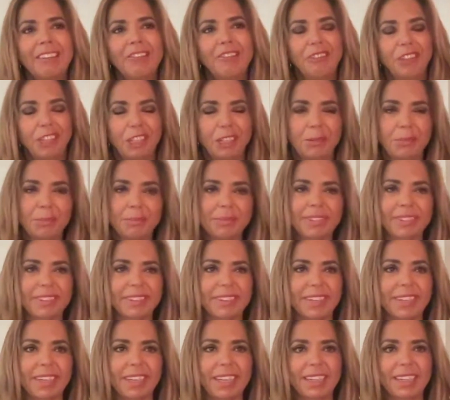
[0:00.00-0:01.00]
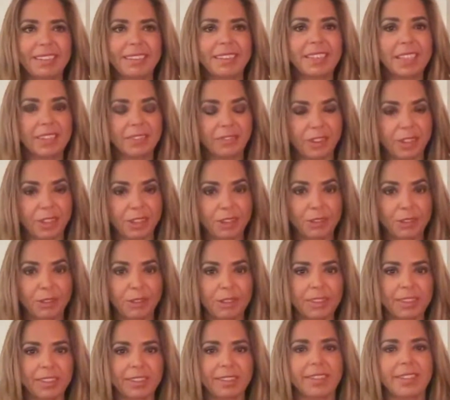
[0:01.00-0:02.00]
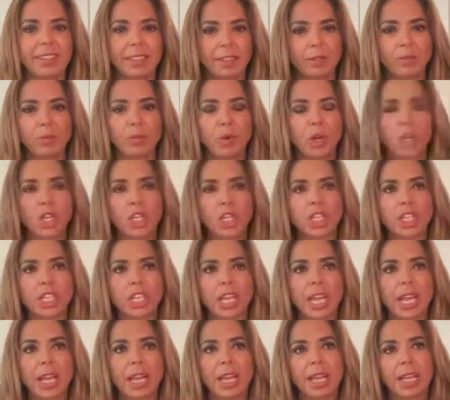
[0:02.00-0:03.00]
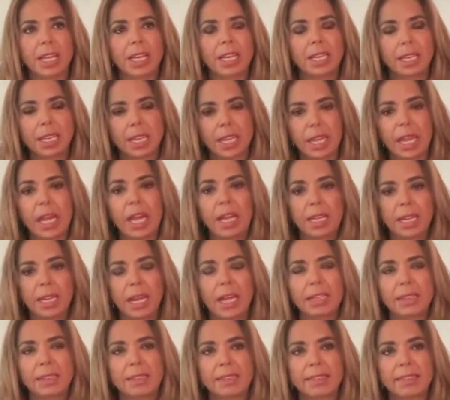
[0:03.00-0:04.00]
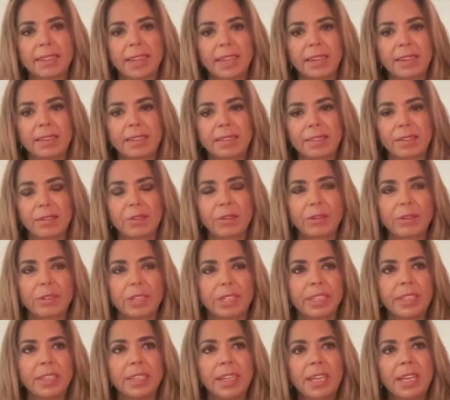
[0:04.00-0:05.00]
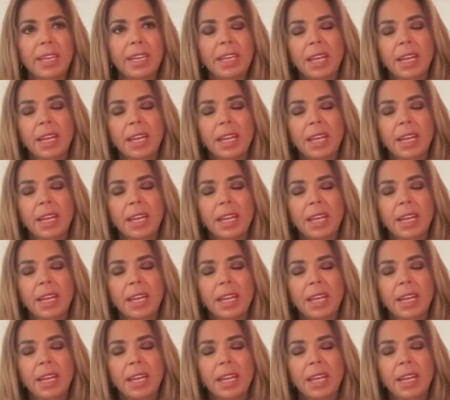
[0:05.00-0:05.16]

films less difficult to sit and watch and understand a story.